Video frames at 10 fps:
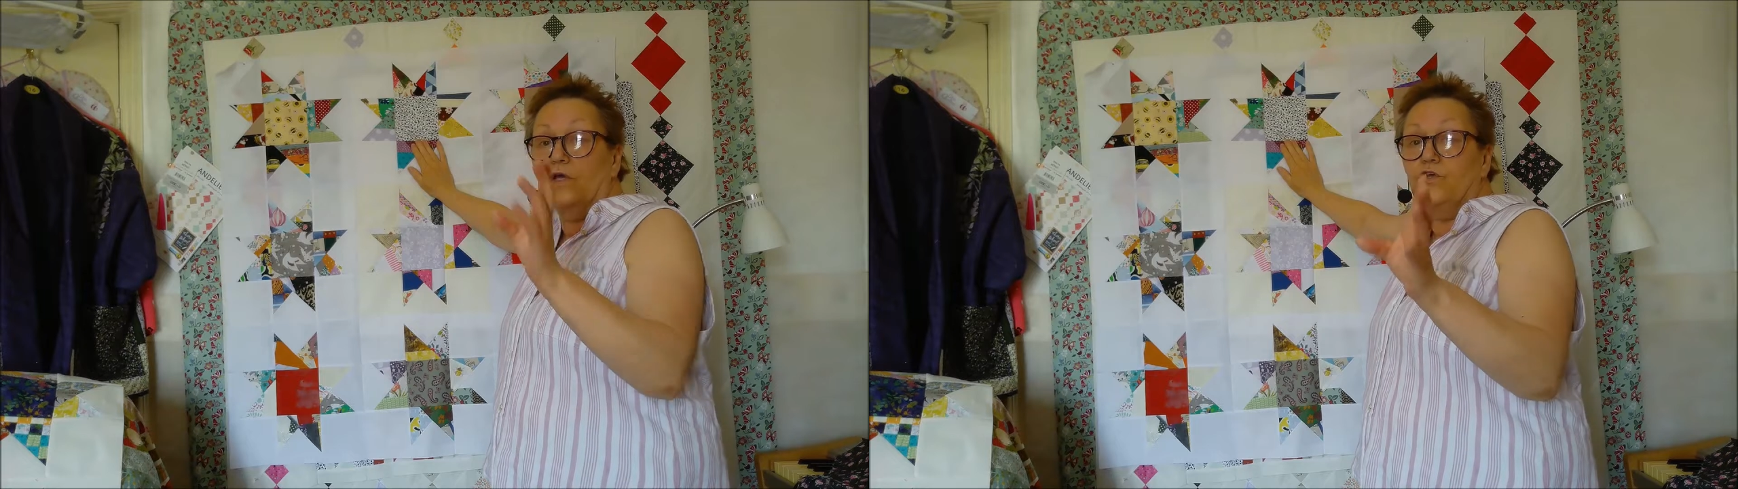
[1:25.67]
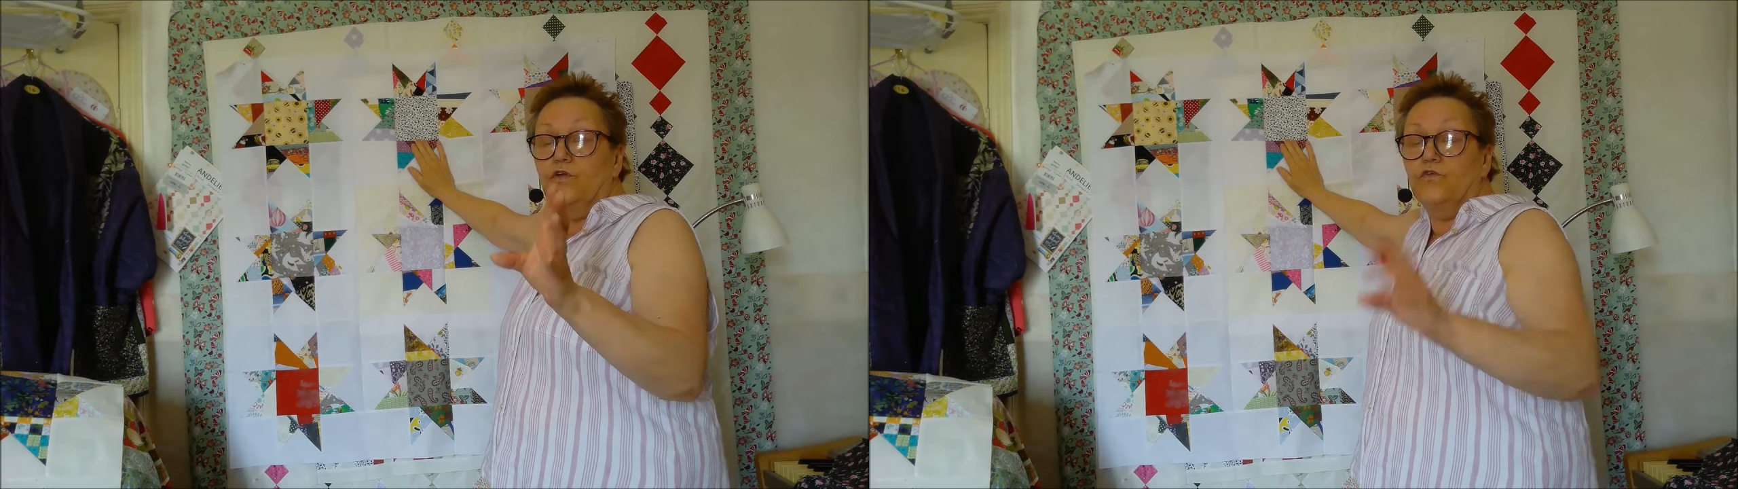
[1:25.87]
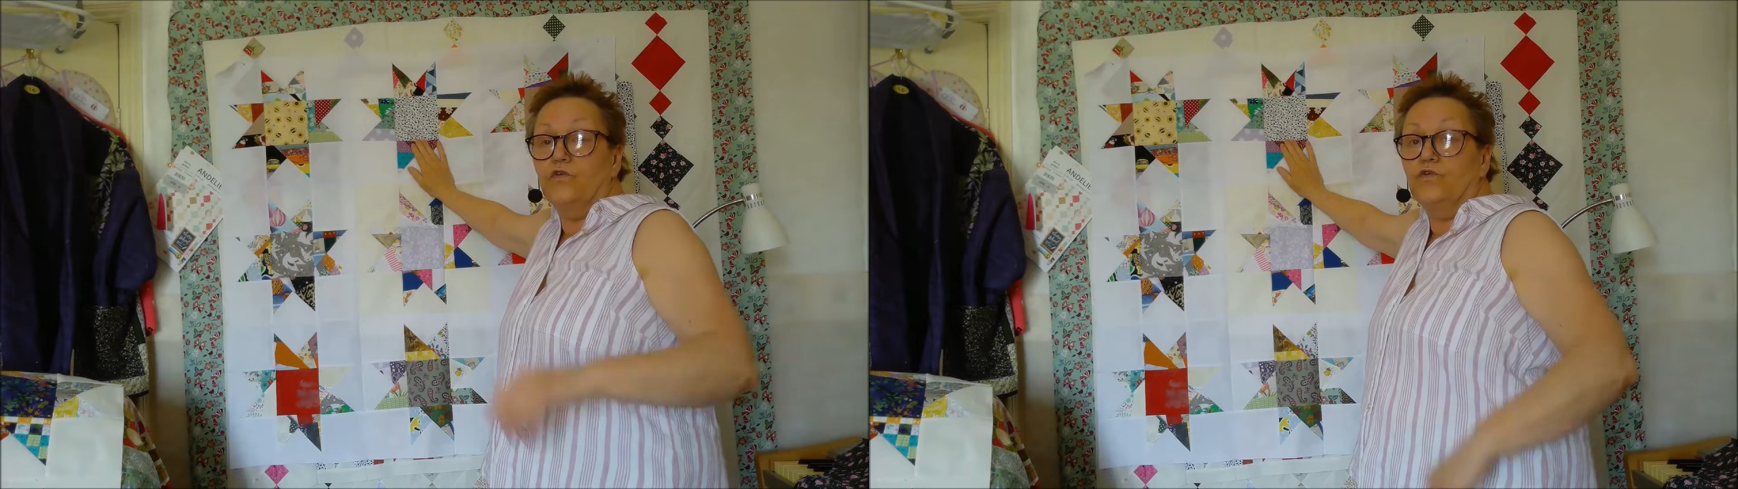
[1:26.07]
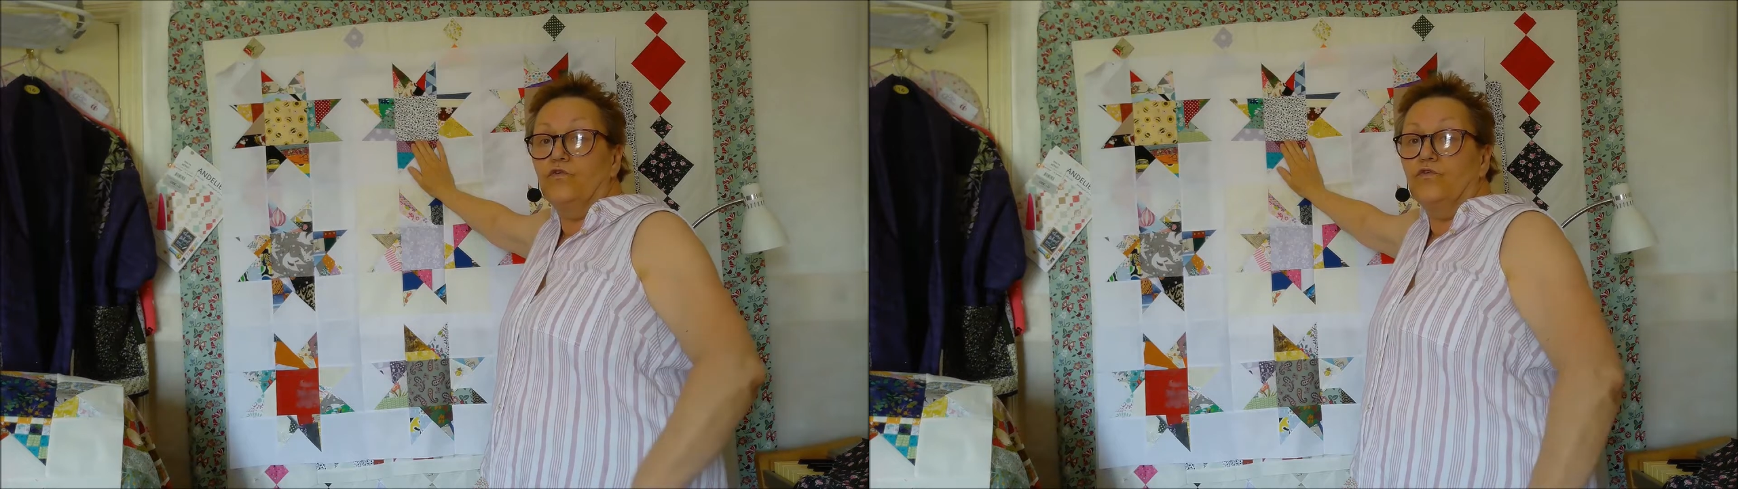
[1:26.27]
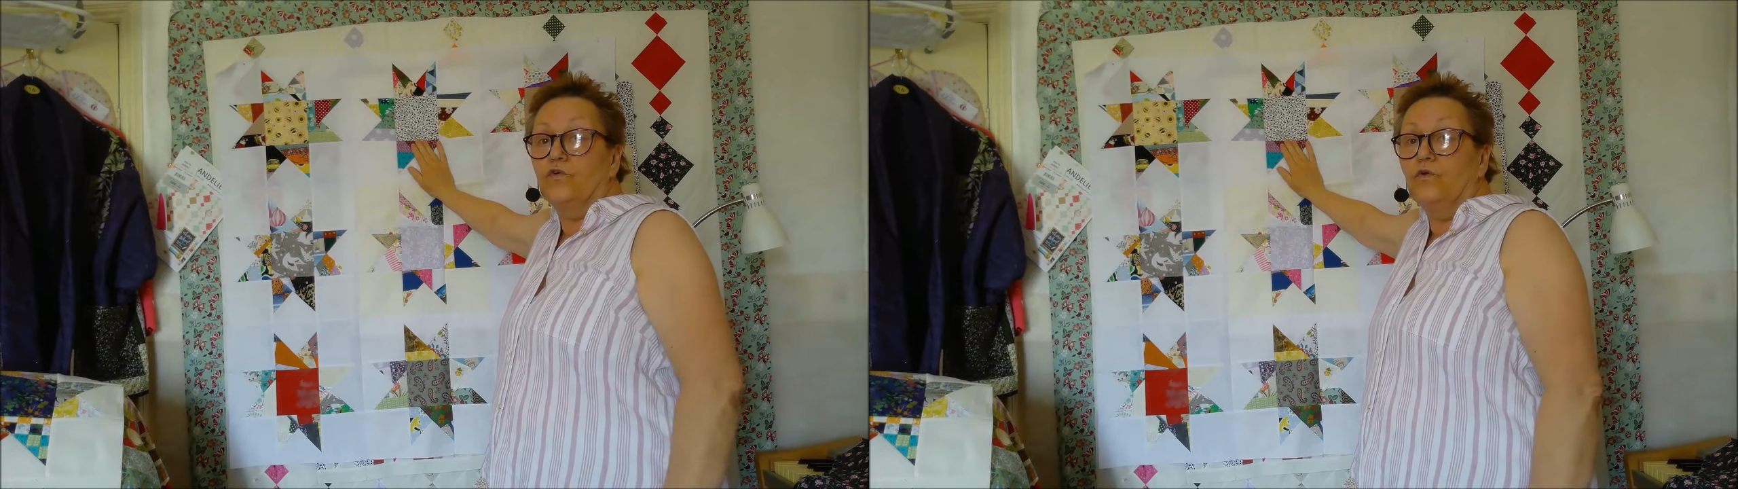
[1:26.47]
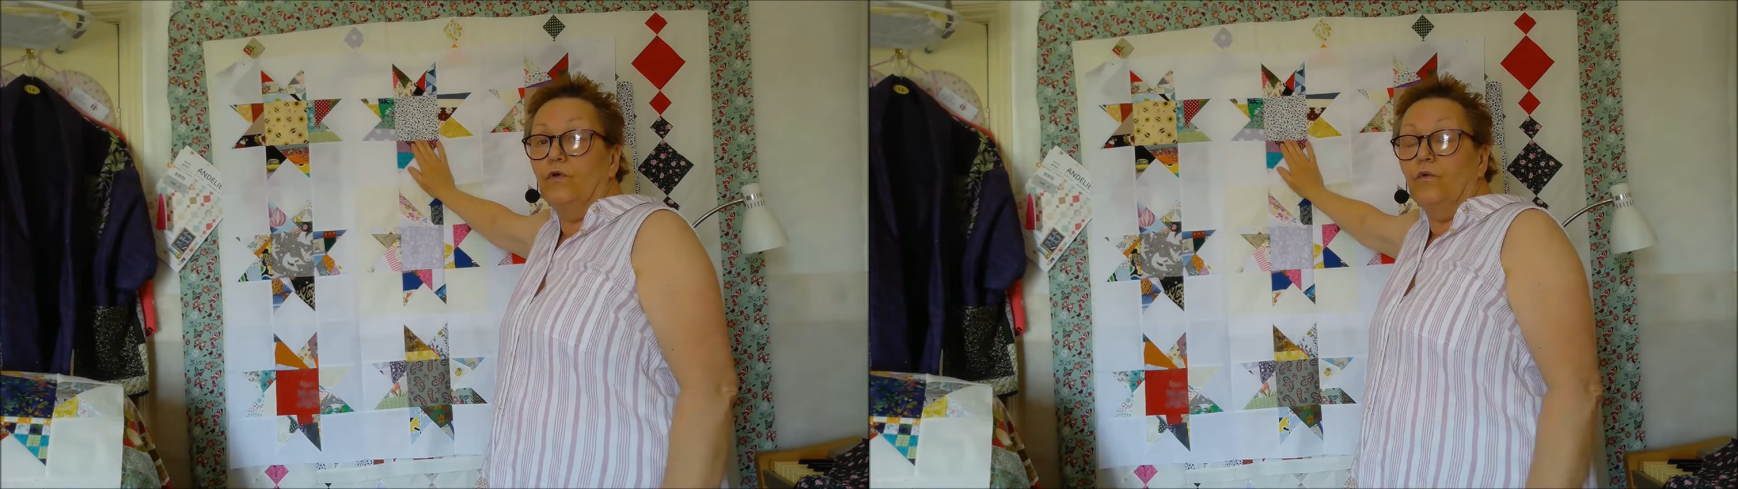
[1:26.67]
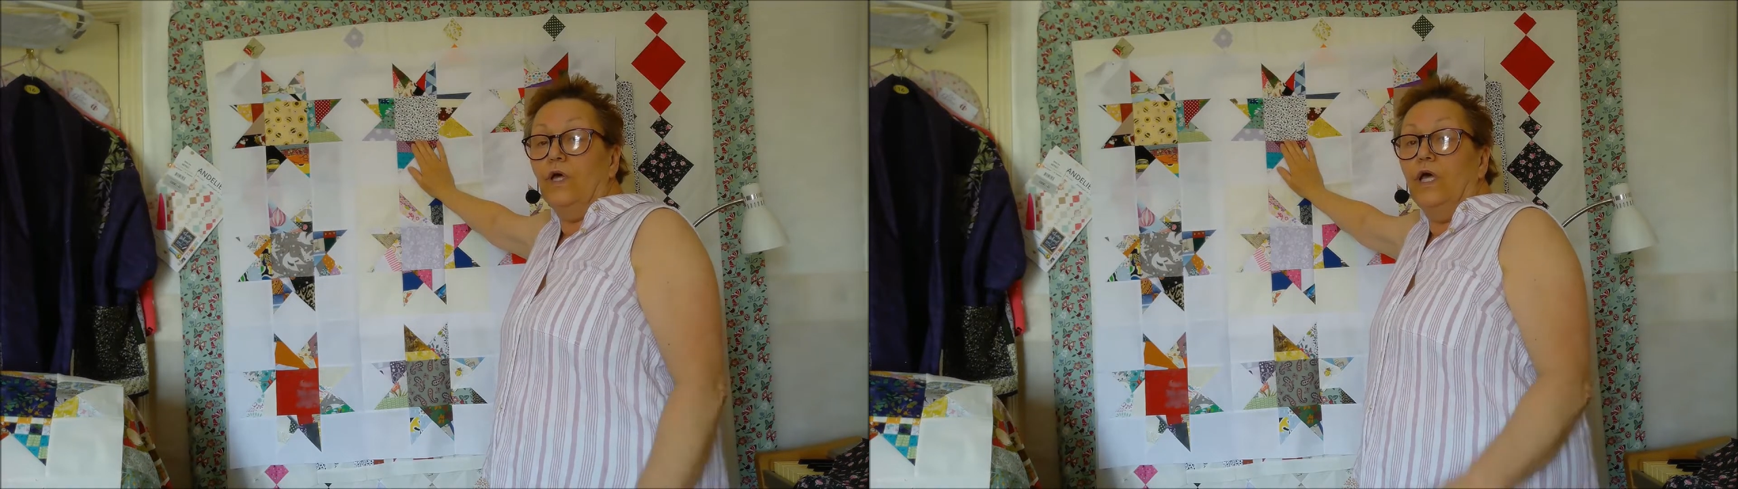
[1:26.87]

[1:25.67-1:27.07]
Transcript: she does a tutorial.